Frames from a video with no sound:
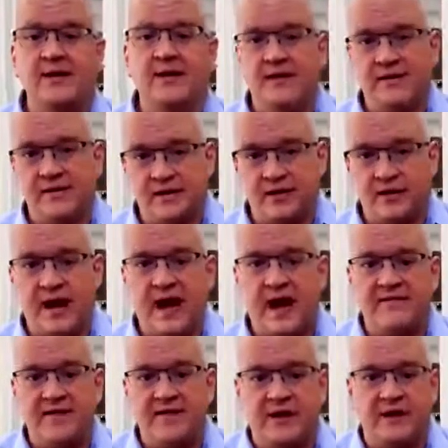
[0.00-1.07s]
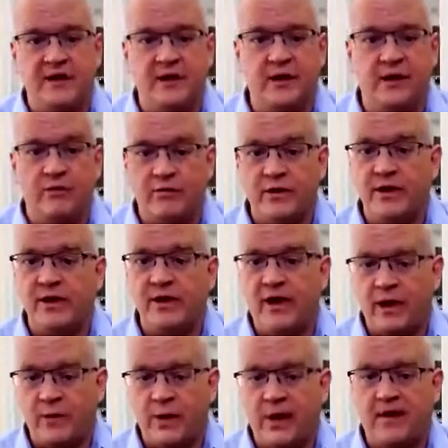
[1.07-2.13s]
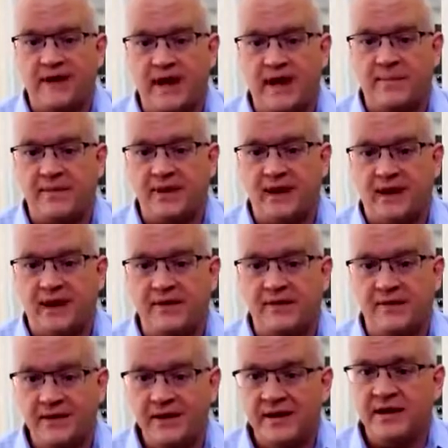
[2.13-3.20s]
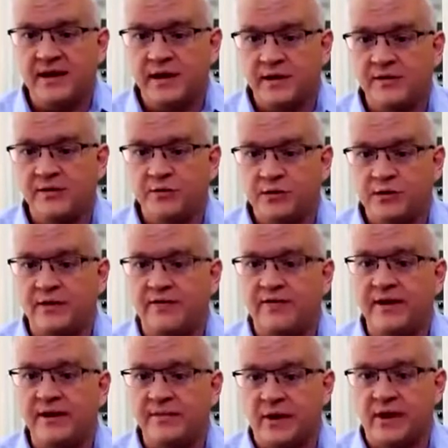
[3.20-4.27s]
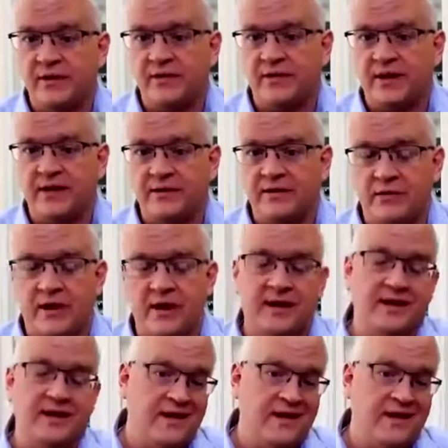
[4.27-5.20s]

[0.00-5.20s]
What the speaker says: And so having, you know, real well-capitalized institutional funding partner like Toorak